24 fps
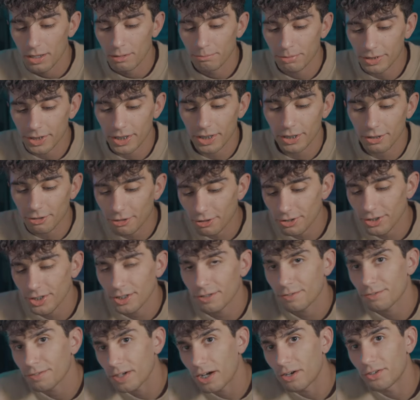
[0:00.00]
But then Arya
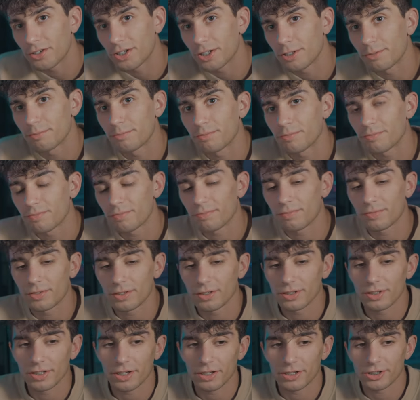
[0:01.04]
found him
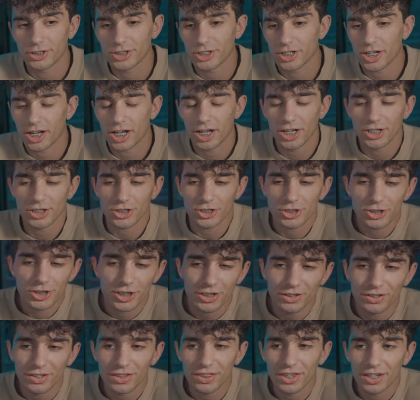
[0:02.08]
like just kind of just
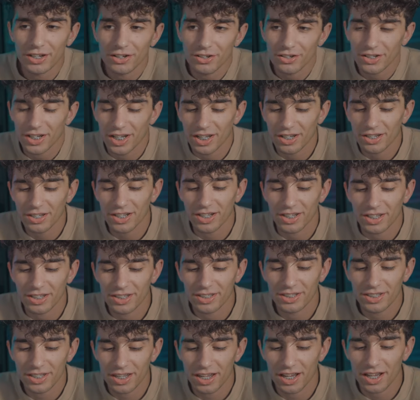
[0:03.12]
chilling there and like
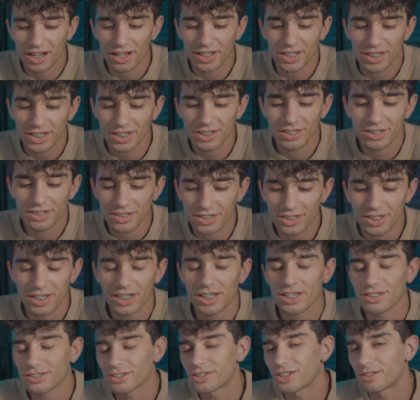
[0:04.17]
yeah, he he
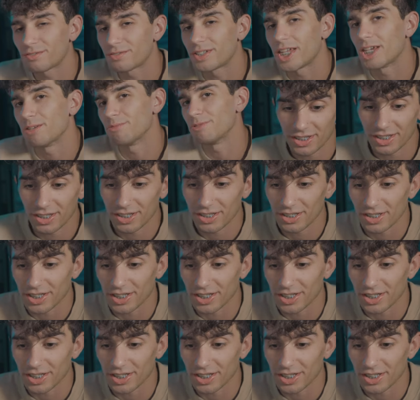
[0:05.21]
has enough damage.